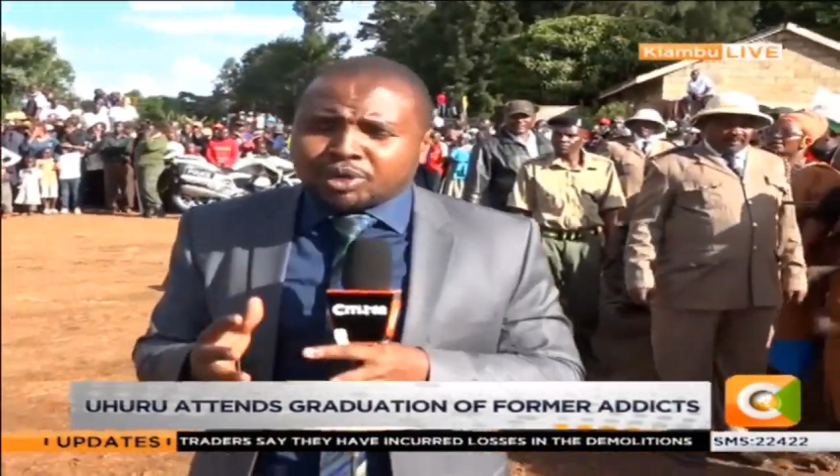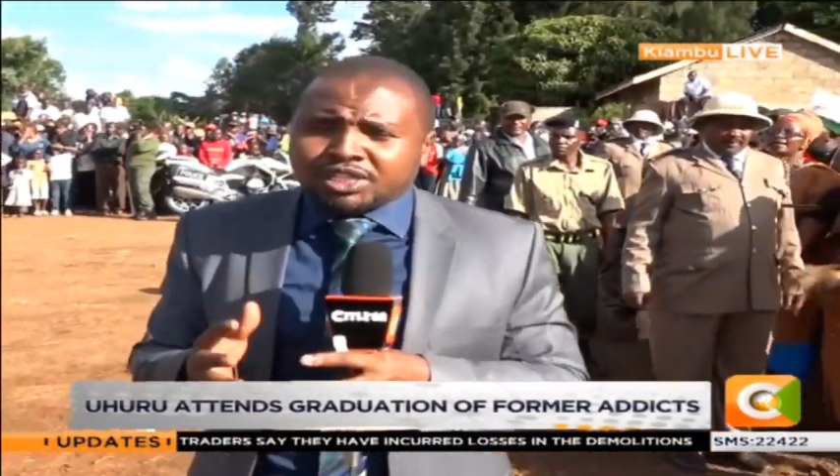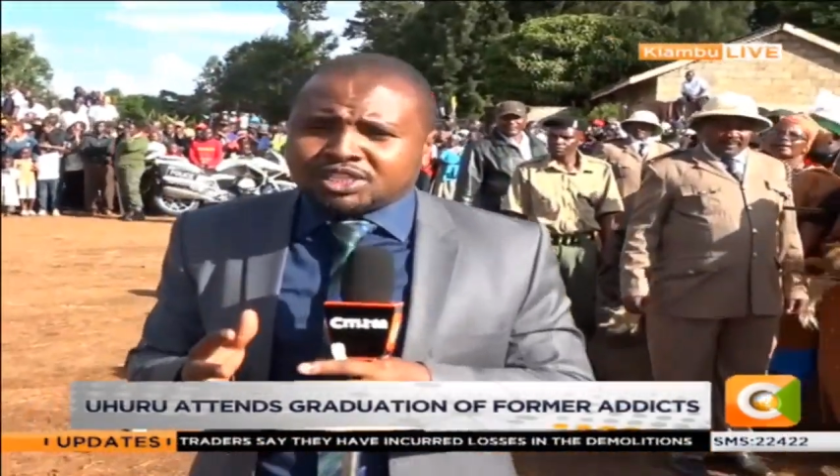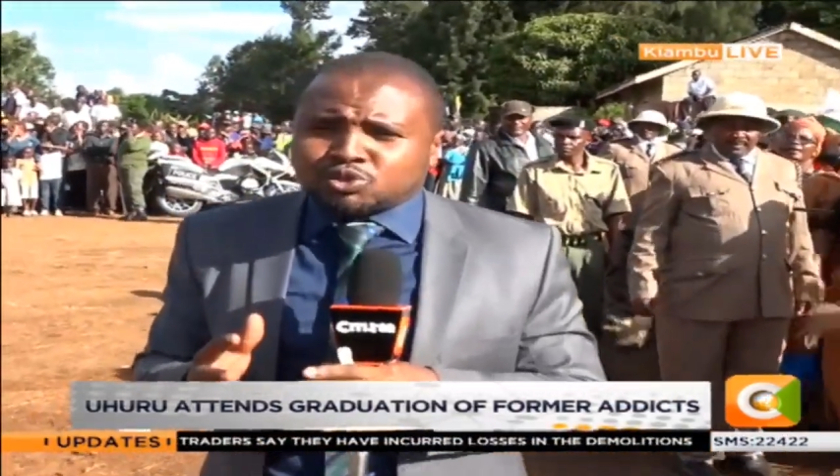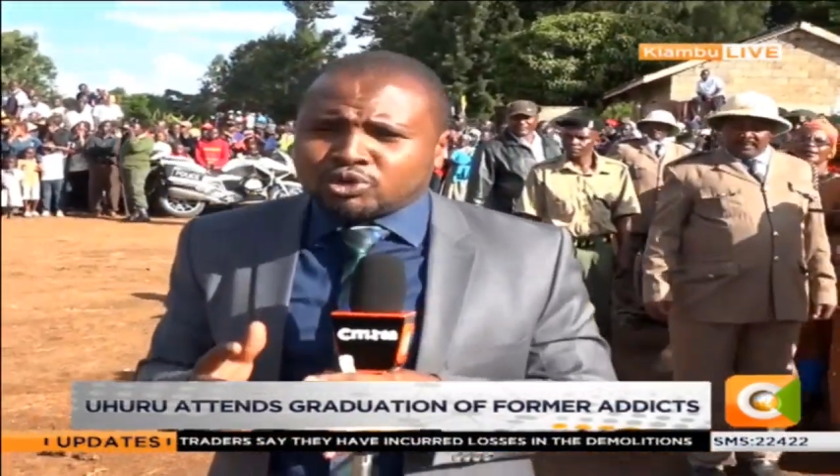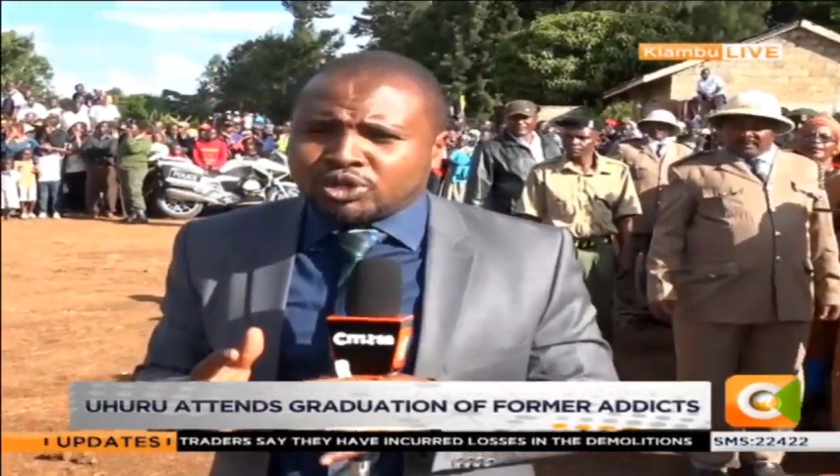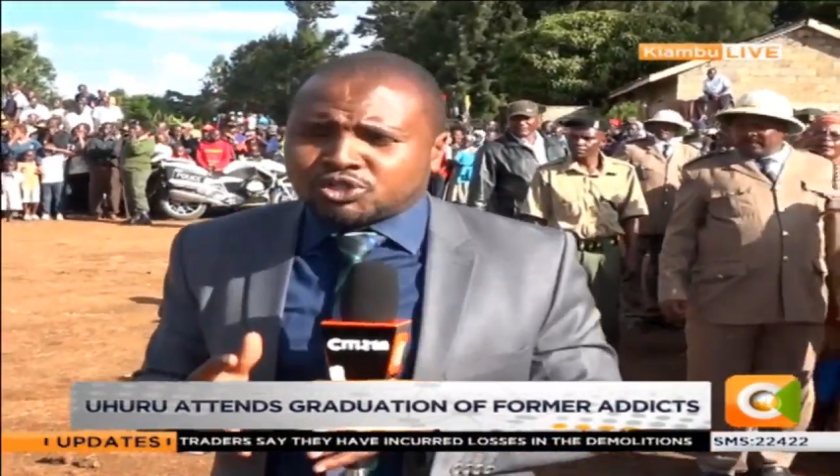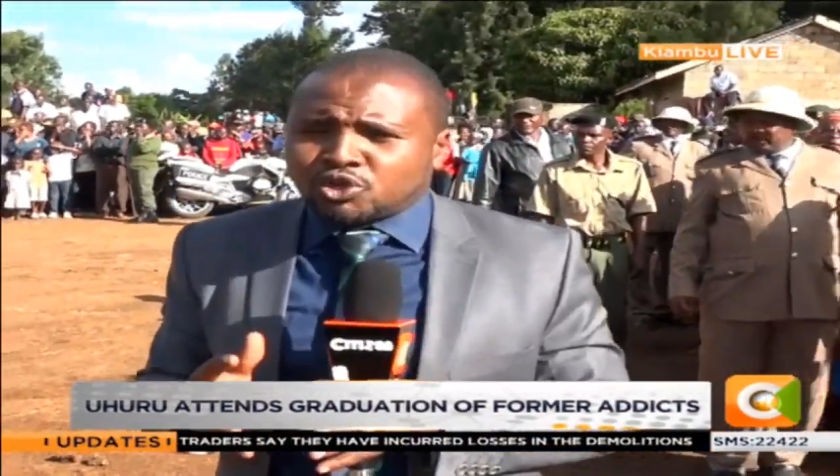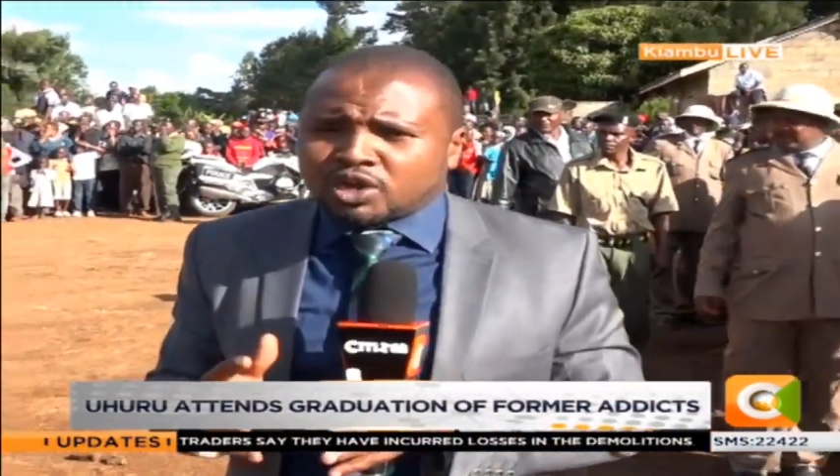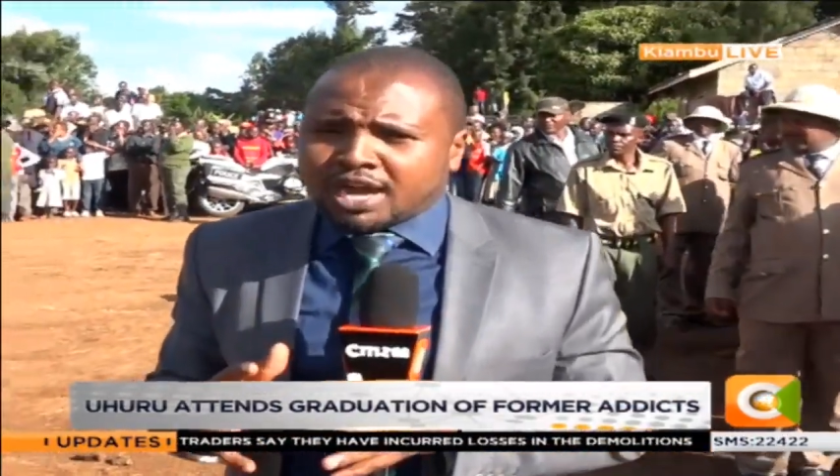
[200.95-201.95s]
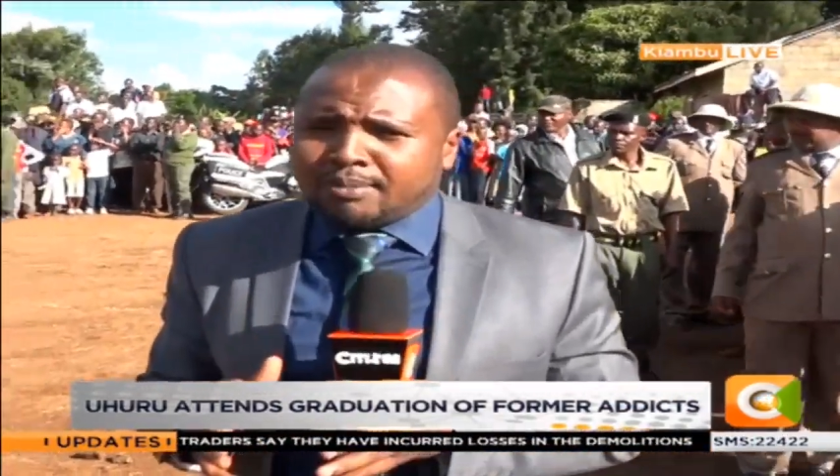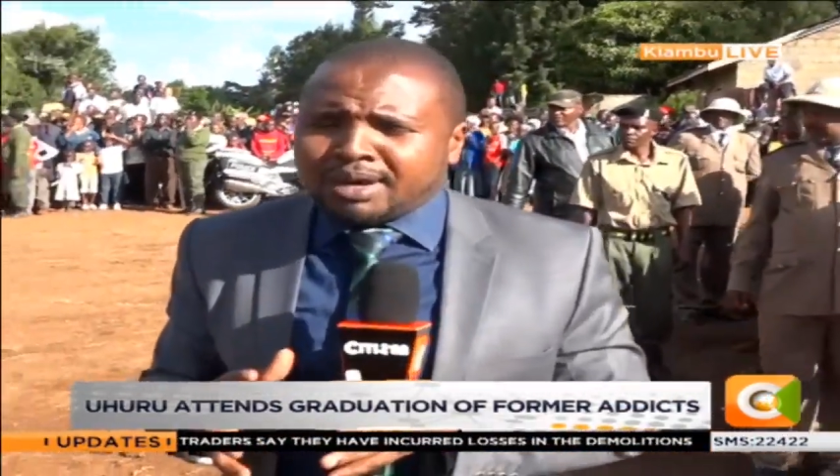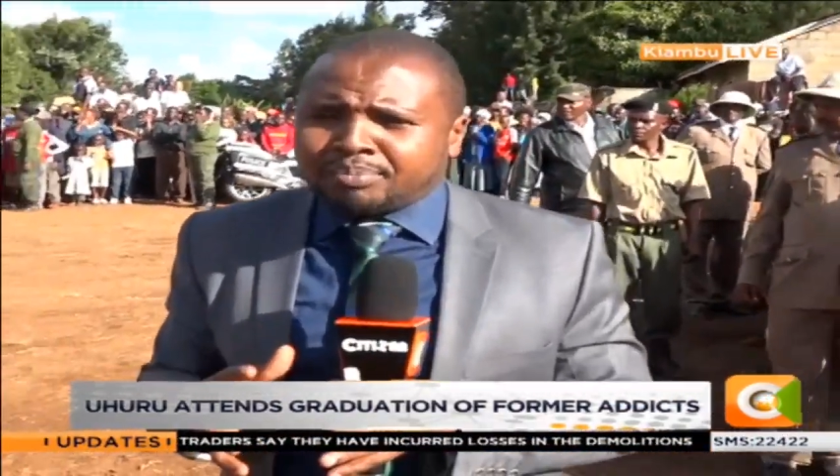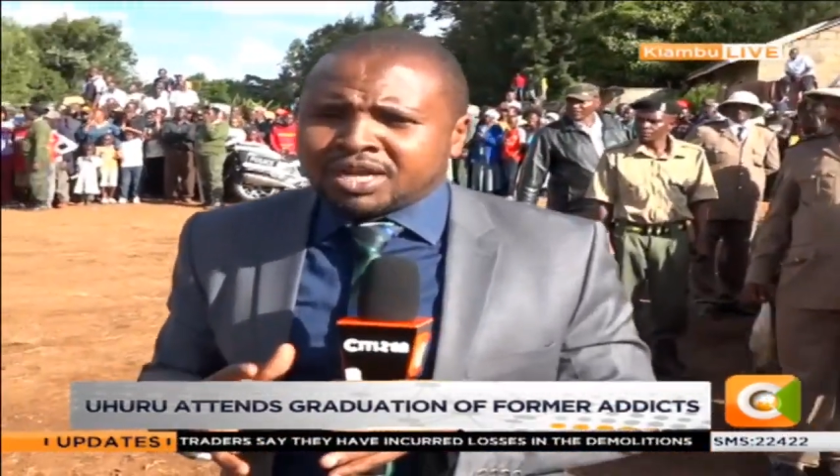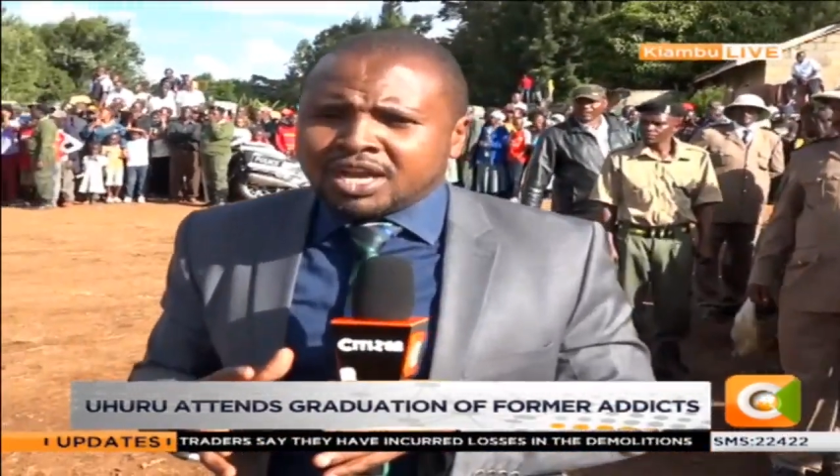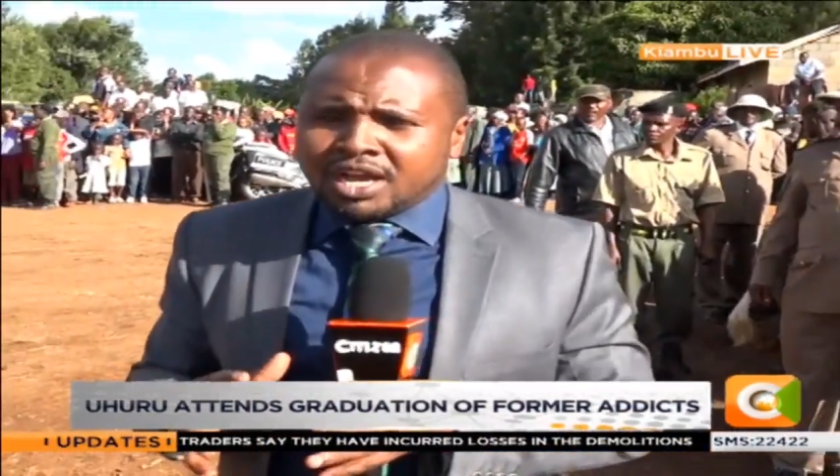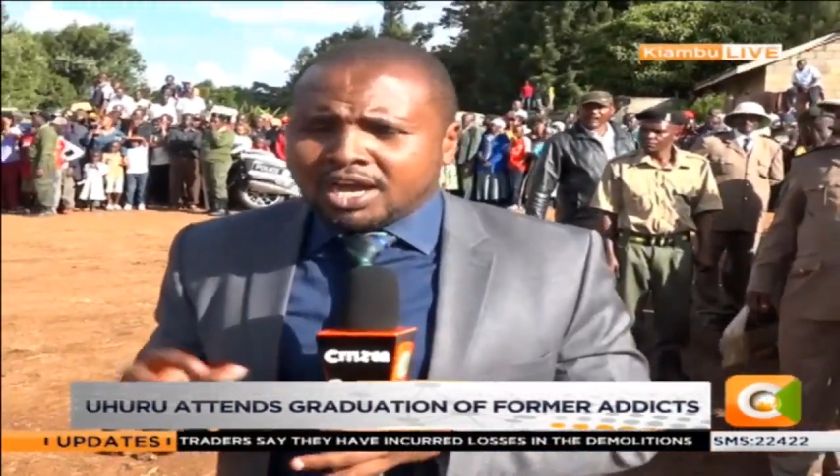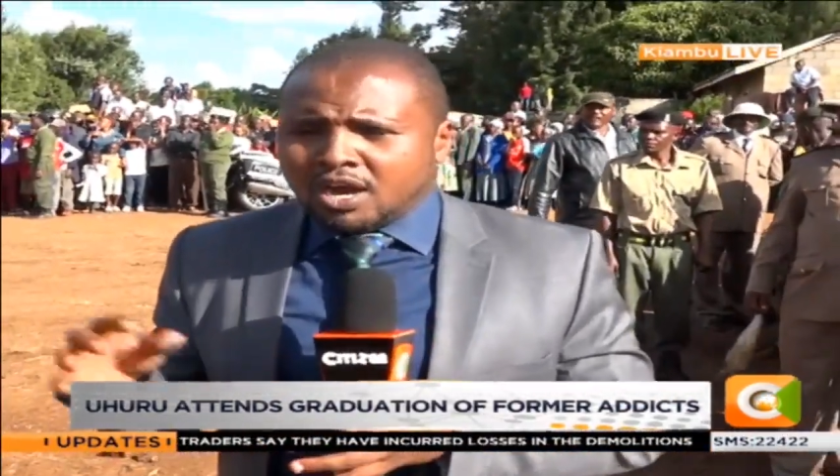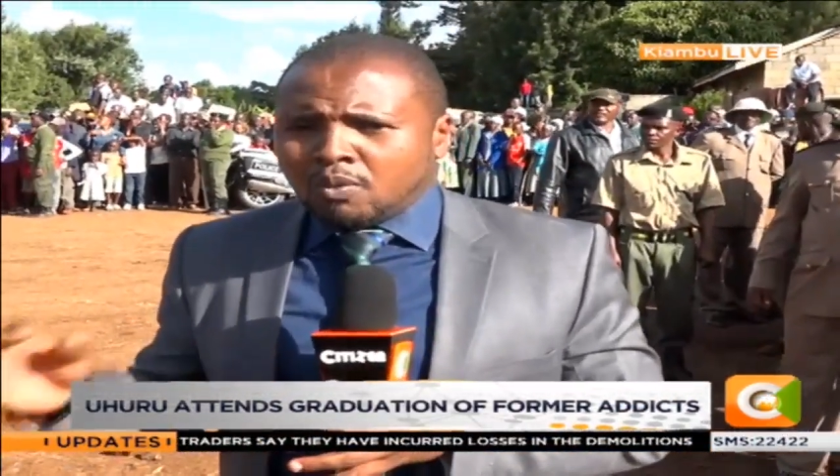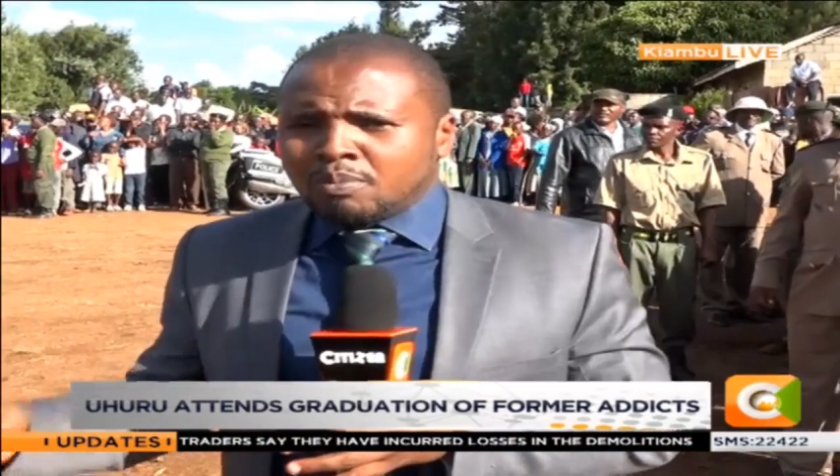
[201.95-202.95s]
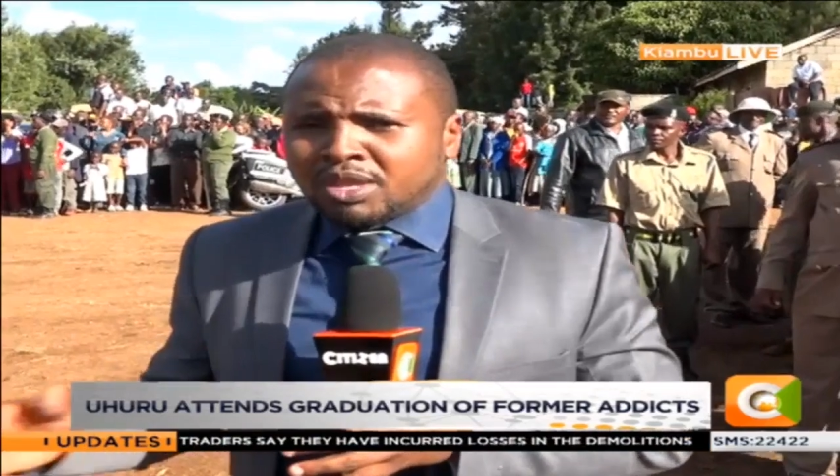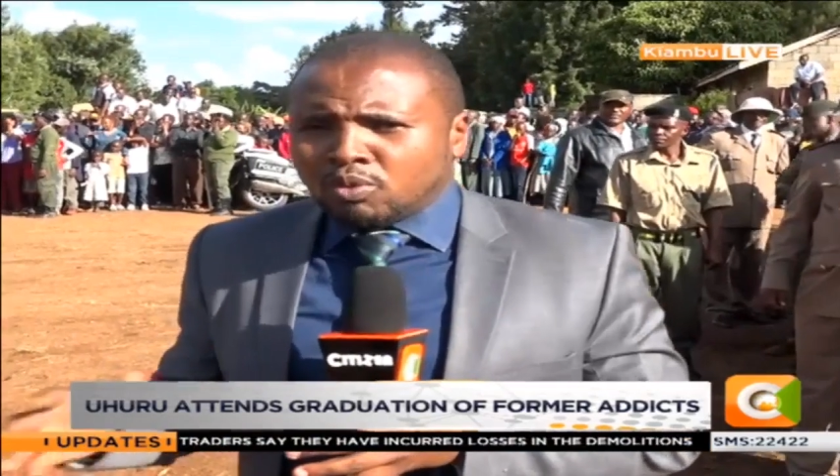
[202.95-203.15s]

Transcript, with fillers: politics will also come up uh,